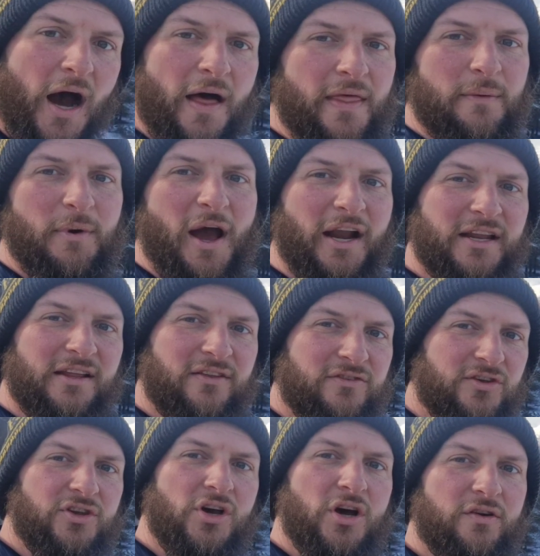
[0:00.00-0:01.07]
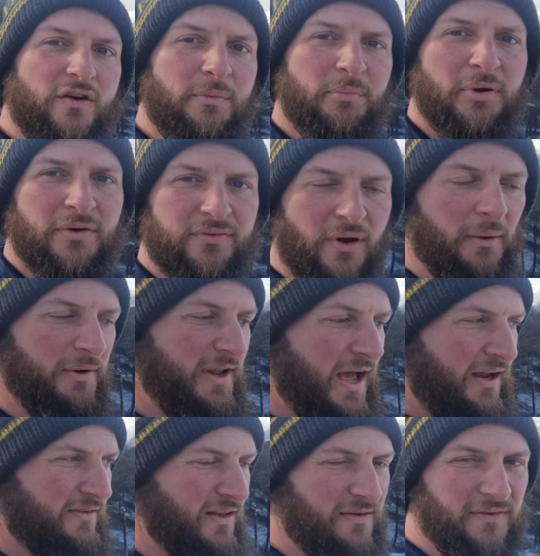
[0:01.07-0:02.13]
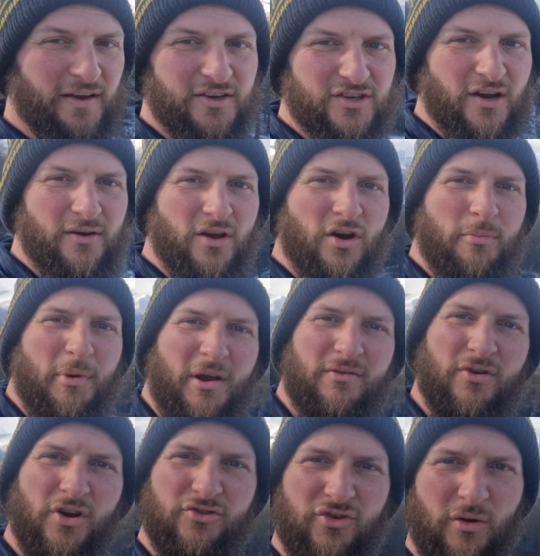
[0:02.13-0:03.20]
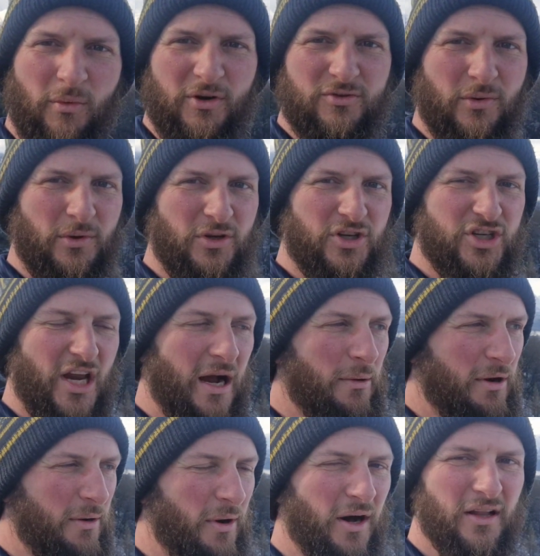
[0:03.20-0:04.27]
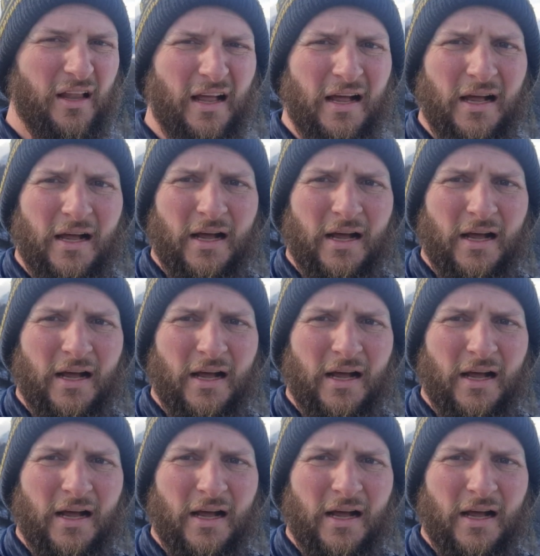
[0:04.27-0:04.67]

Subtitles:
and then we're heading into Europe for our next adventure, European road trip, which we're going to share with you all.